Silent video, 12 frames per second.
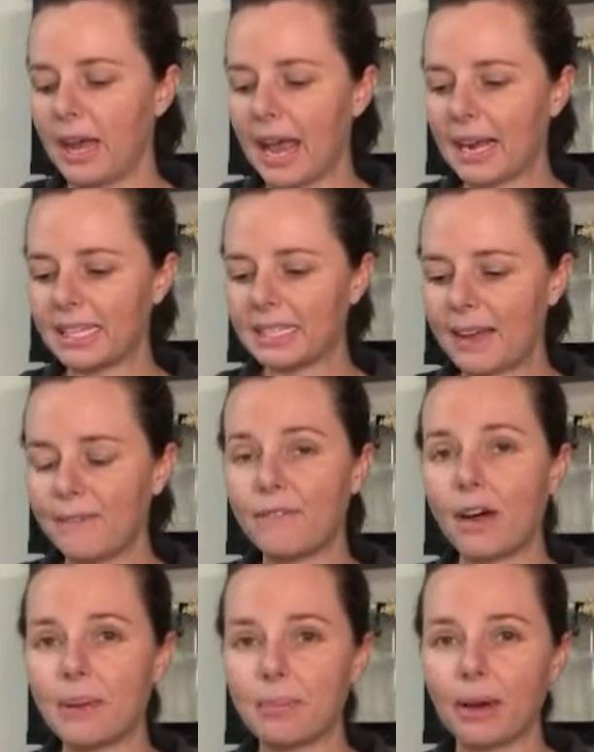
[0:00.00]
And it's that
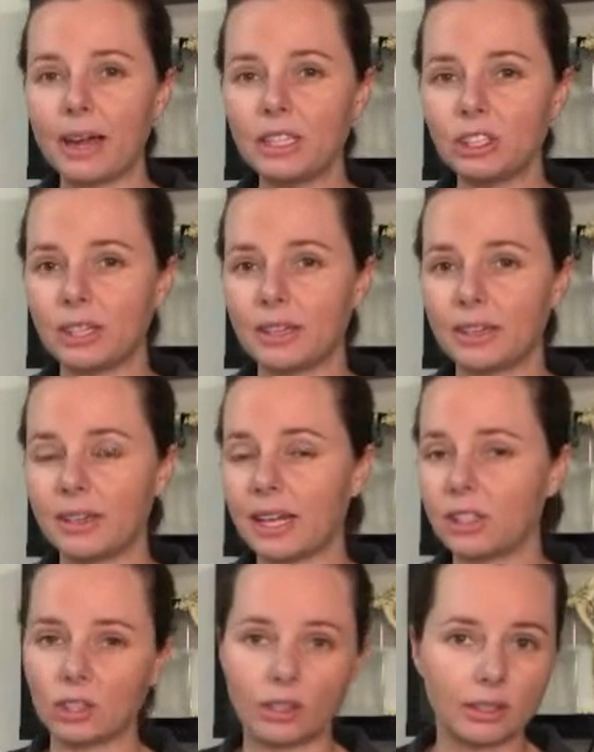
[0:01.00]
vibration
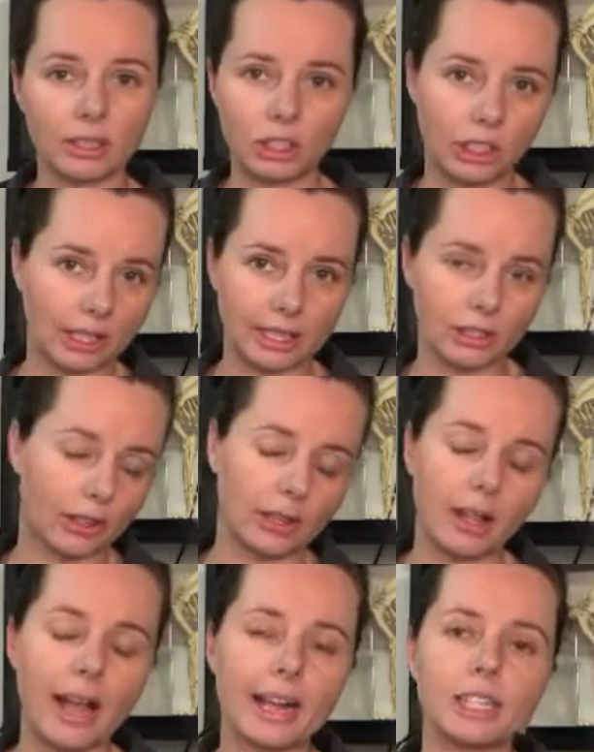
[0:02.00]
that dogs generally don't like.